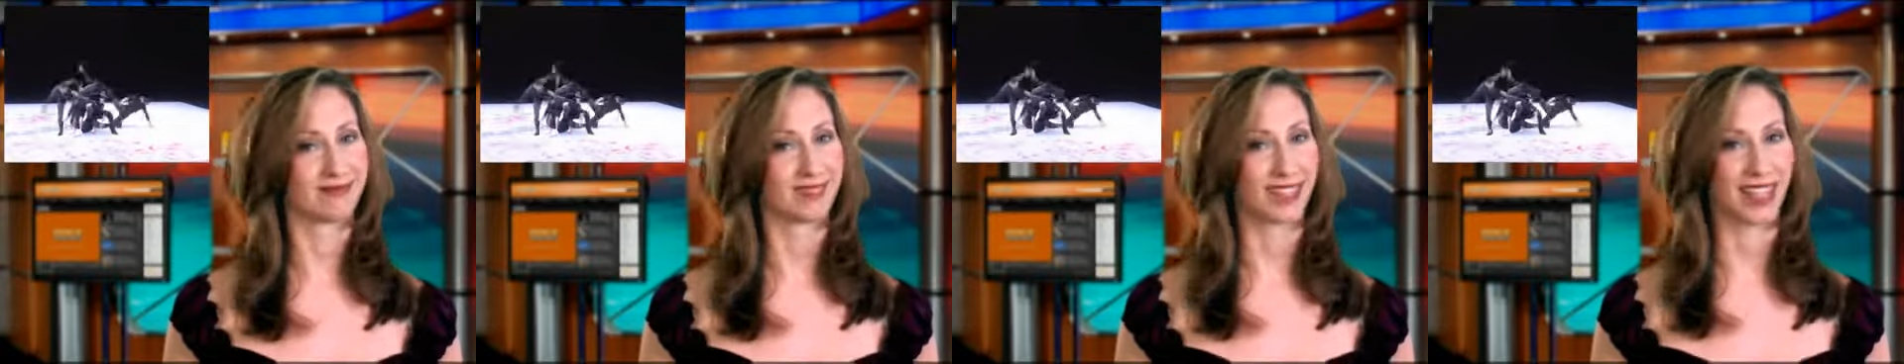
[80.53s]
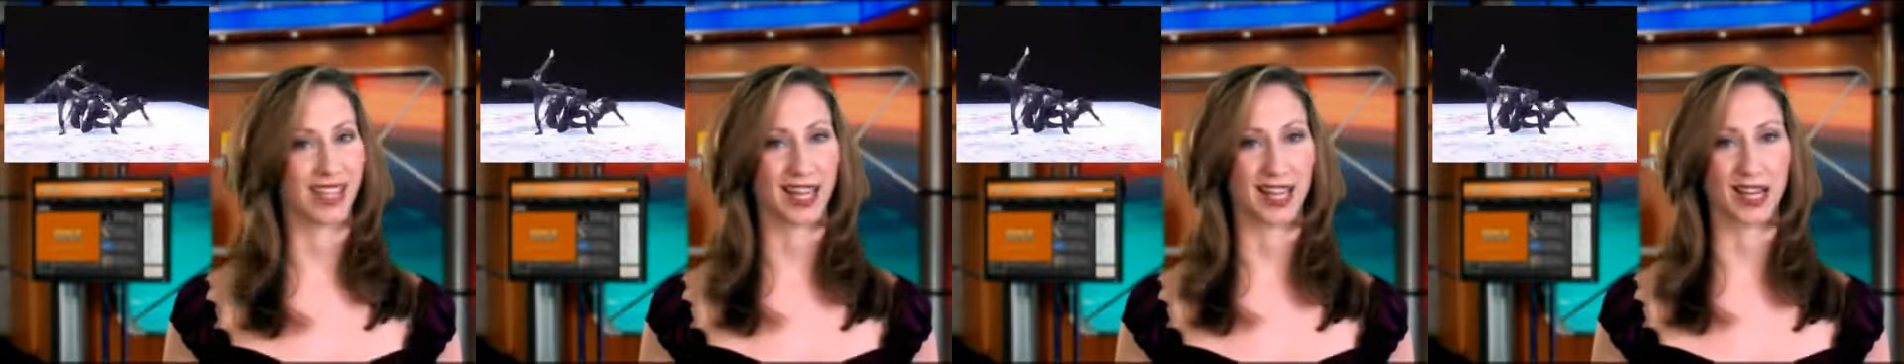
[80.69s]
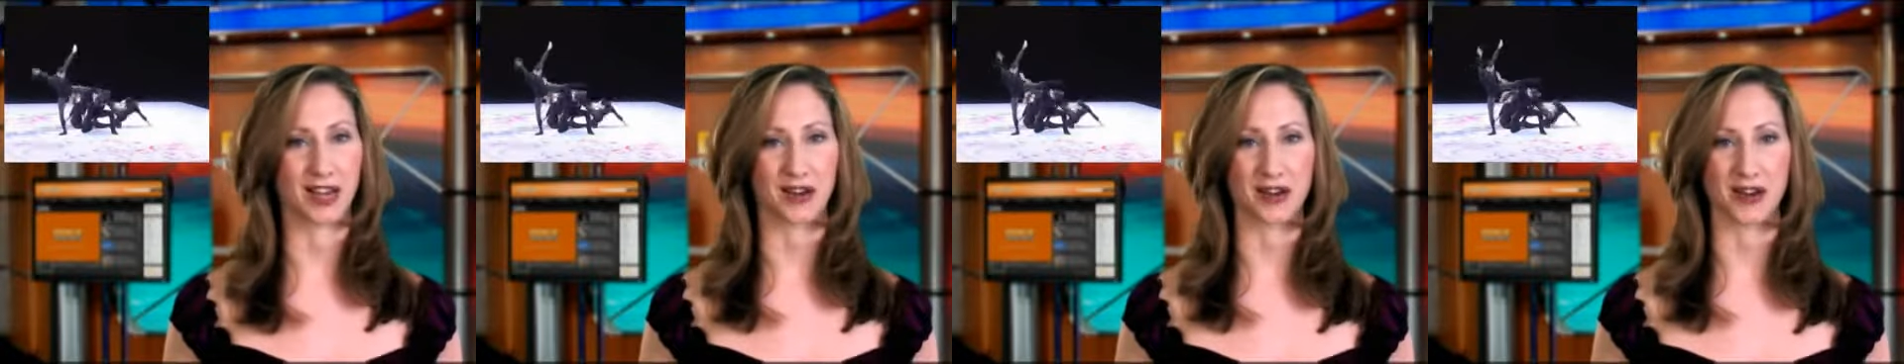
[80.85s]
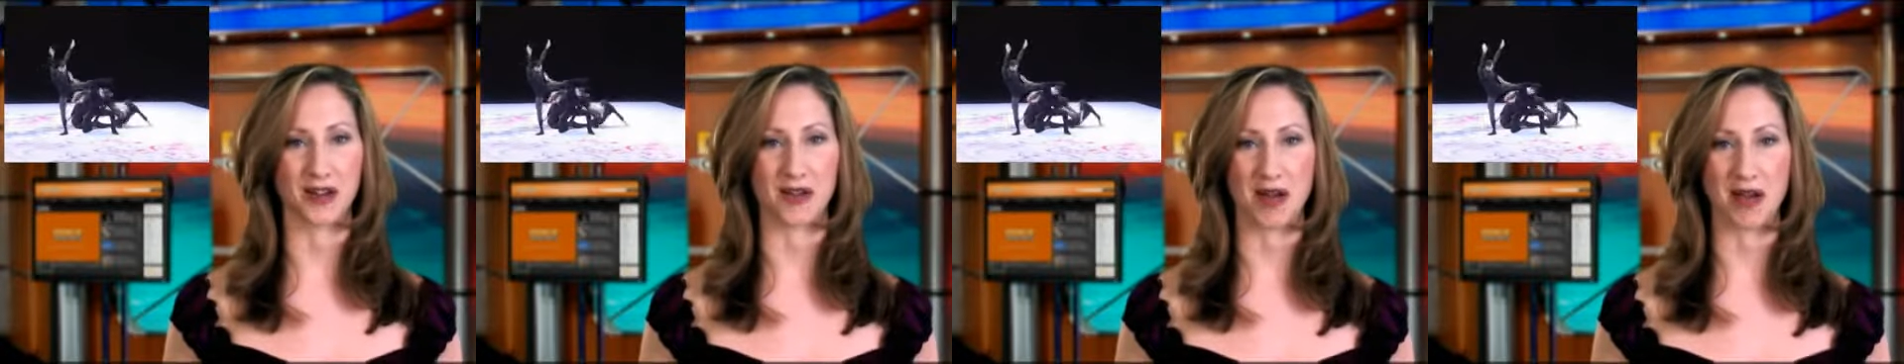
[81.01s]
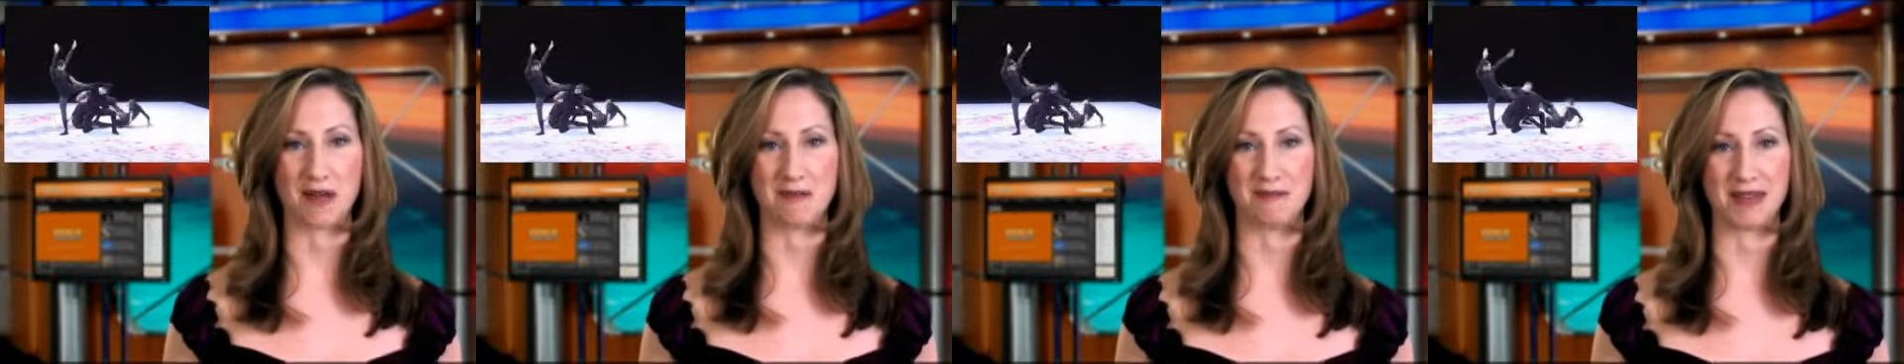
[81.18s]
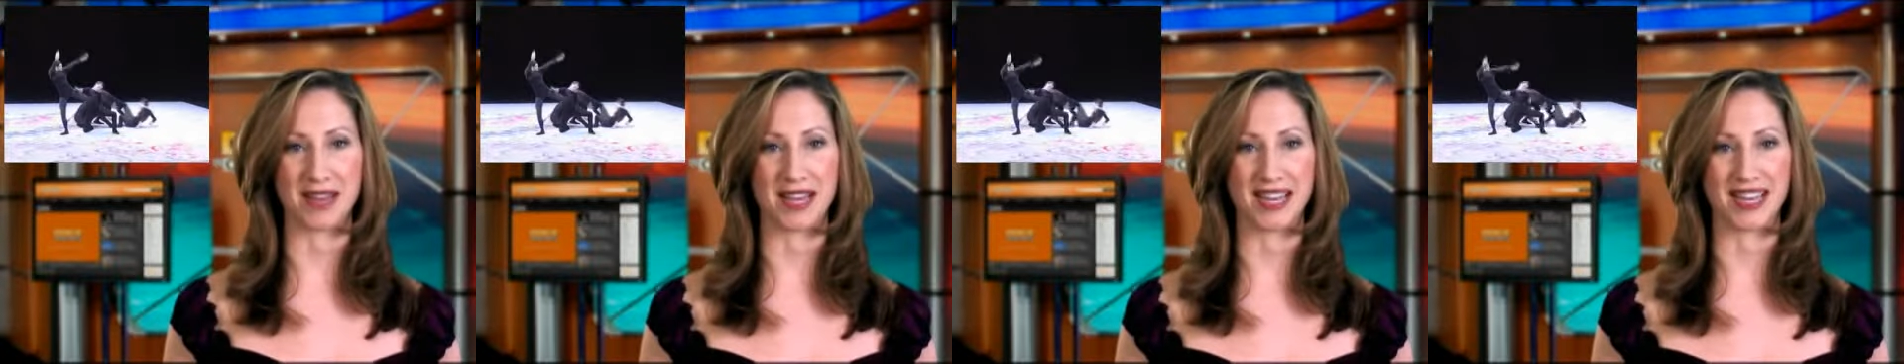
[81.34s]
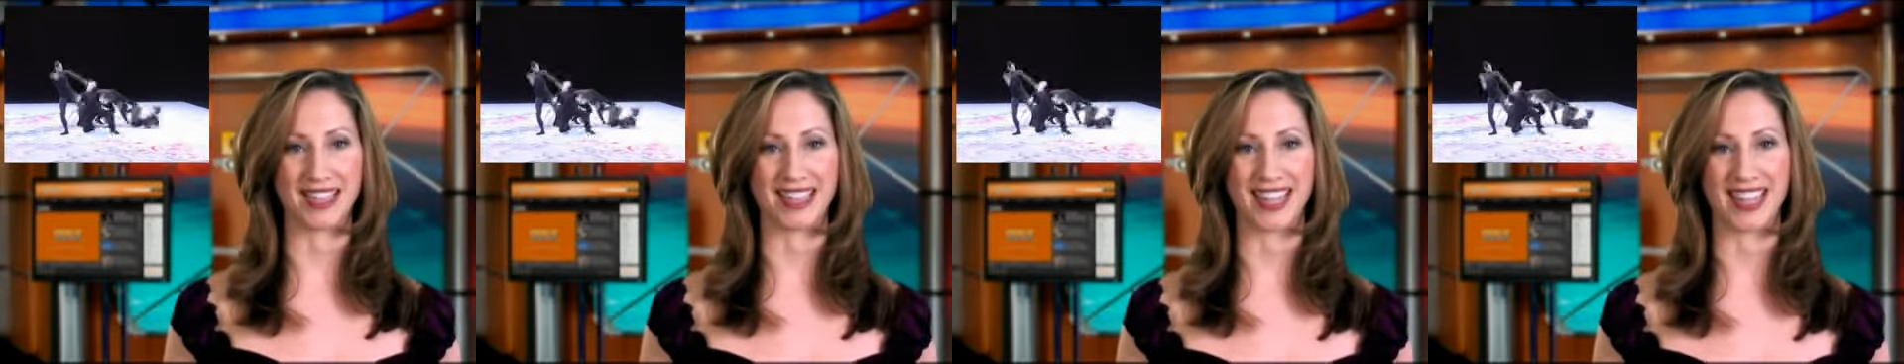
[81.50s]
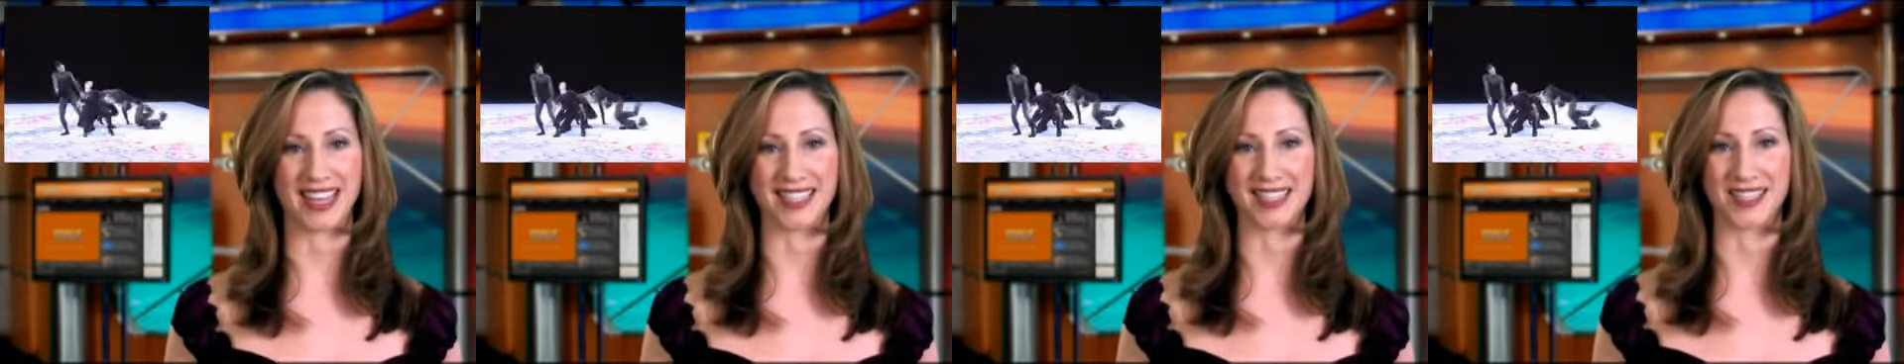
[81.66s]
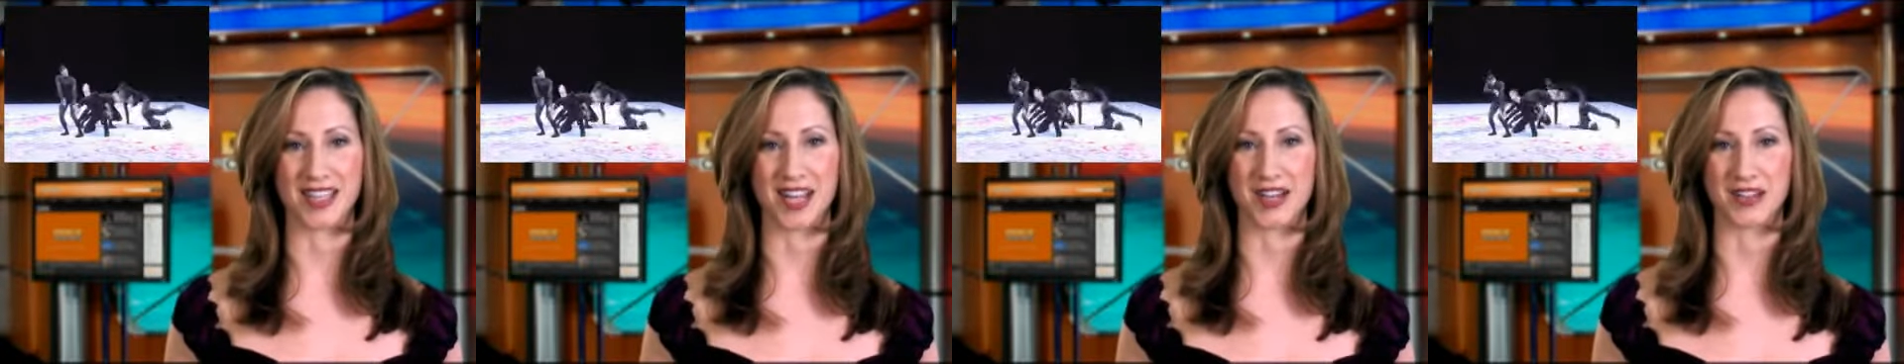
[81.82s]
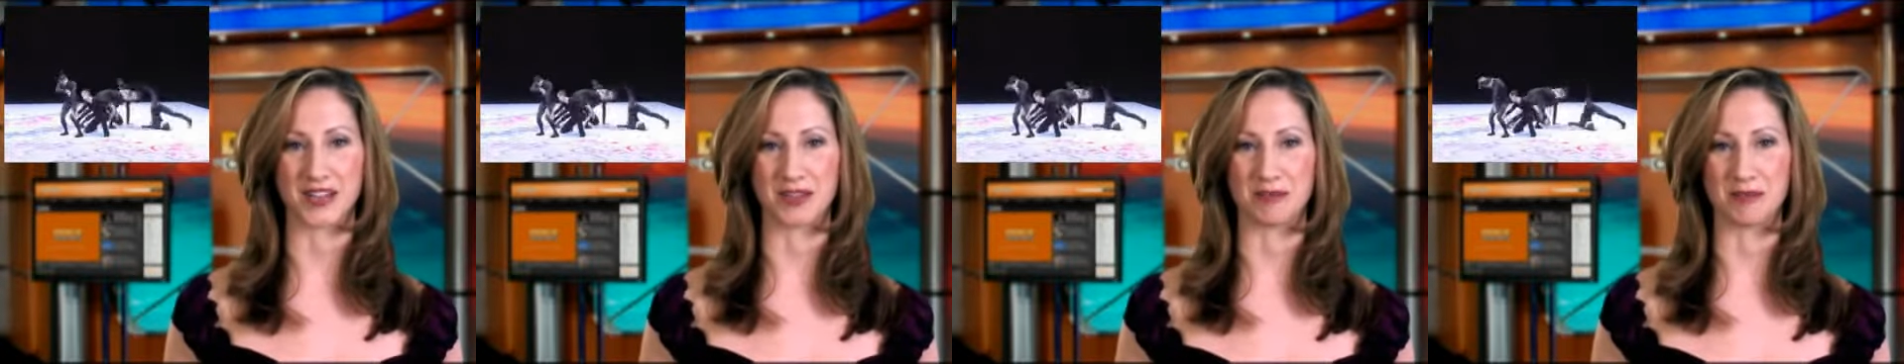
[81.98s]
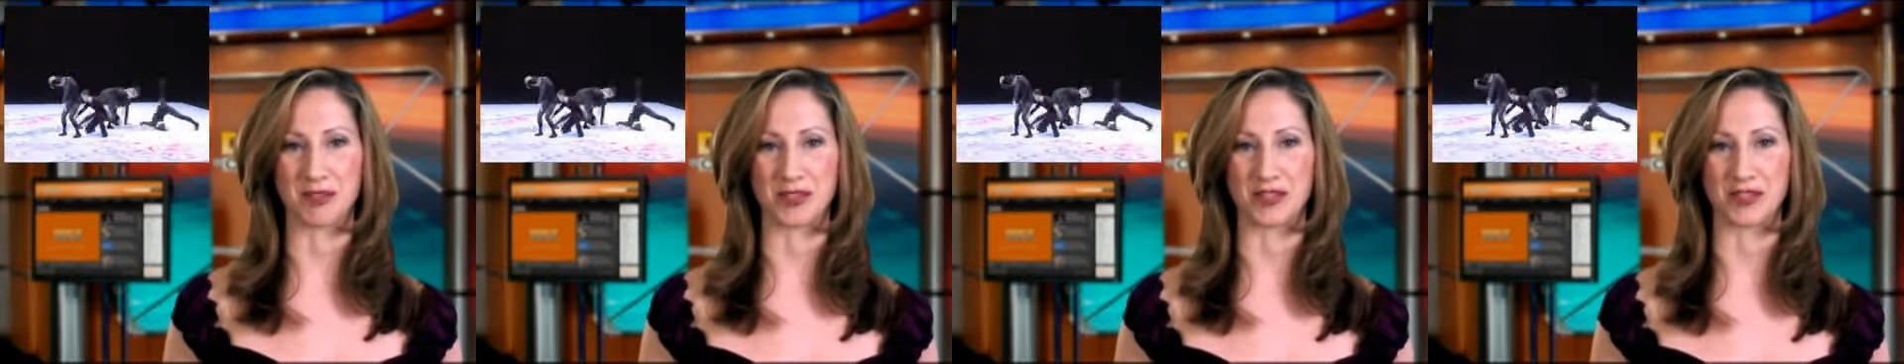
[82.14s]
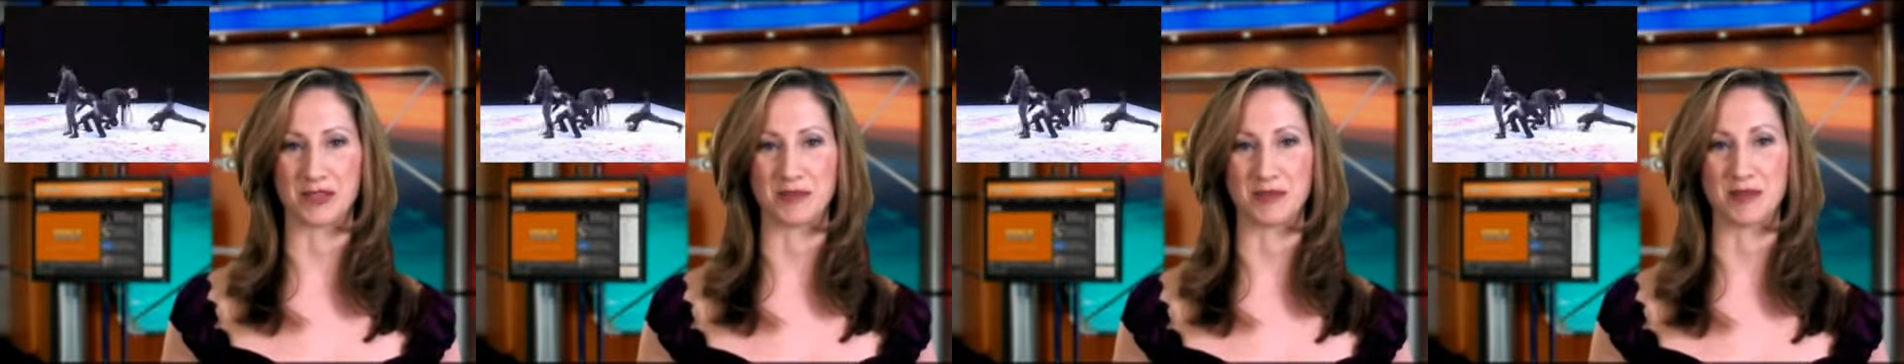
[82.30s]
I don't know. I'm betting that his
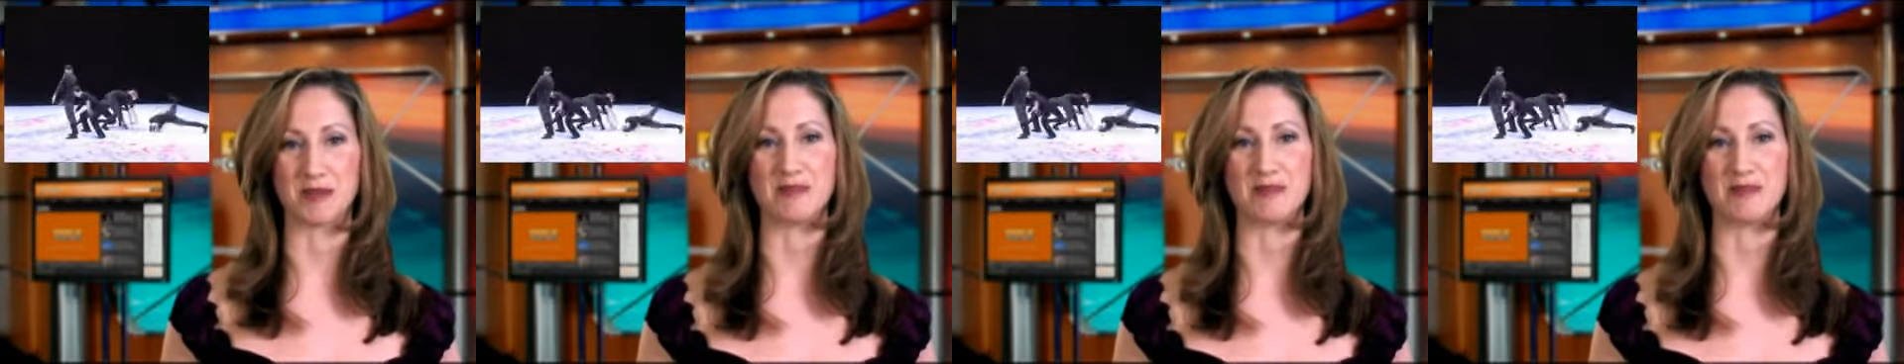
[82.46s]
contribution